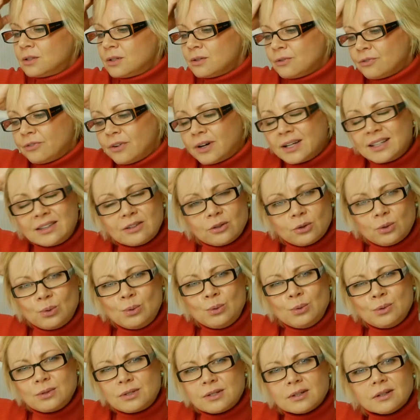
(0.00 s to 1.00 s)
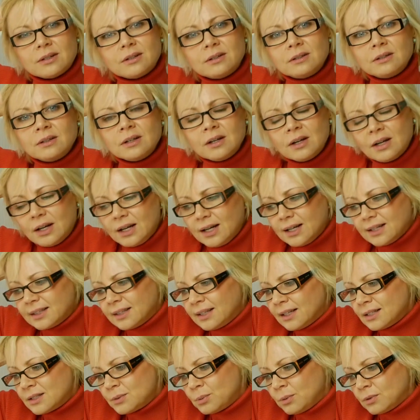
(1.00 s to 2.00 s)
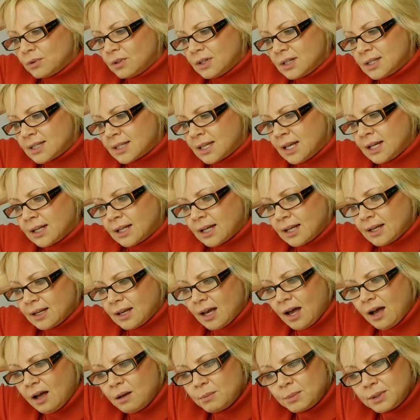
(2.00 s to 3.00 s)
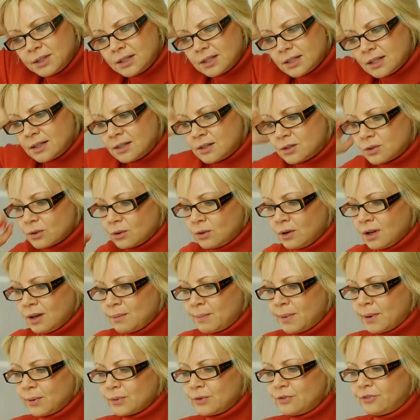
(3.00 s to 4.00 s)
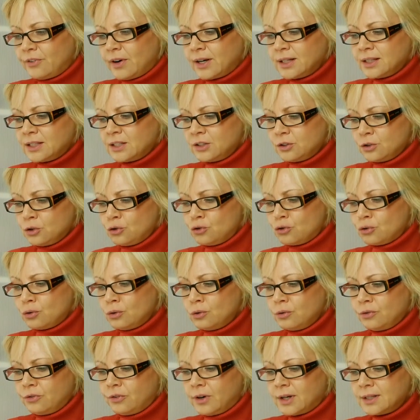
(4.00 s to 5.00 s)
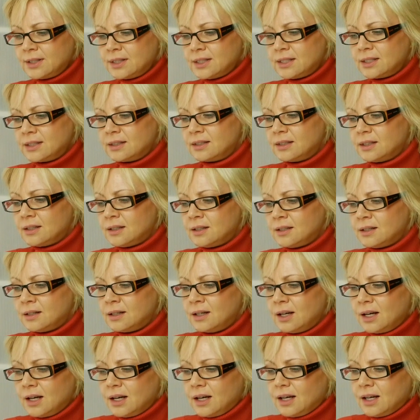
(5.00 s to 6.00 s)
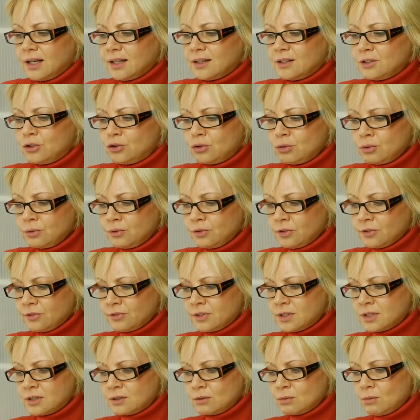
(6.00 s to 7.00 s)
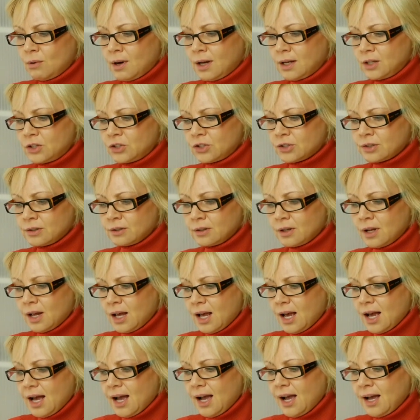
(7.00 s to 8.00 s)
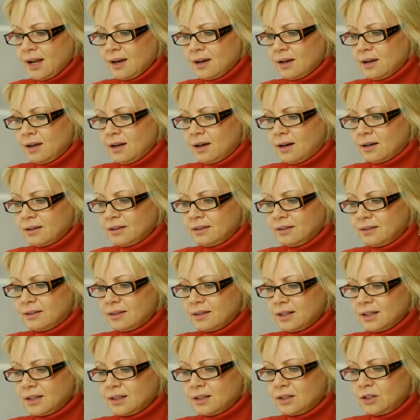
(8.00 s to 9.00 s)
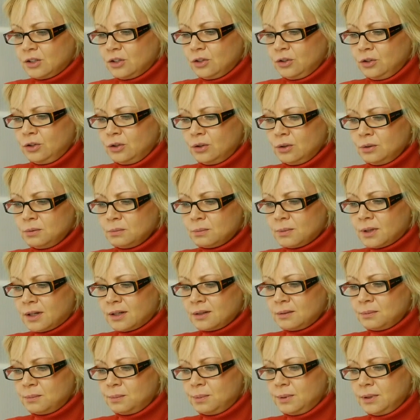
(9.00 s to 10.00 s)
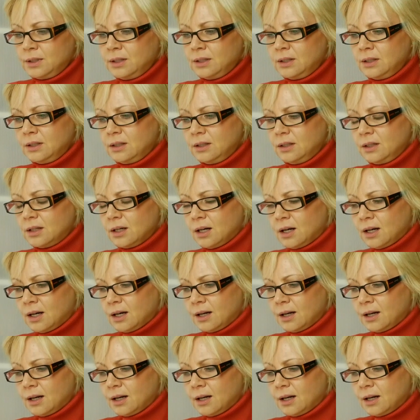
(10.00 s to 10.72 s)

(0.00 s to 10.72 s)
to find the order. That's what they're saying. And the Hermit is all about finding the truth, finding the truth of the situation. And I think you might be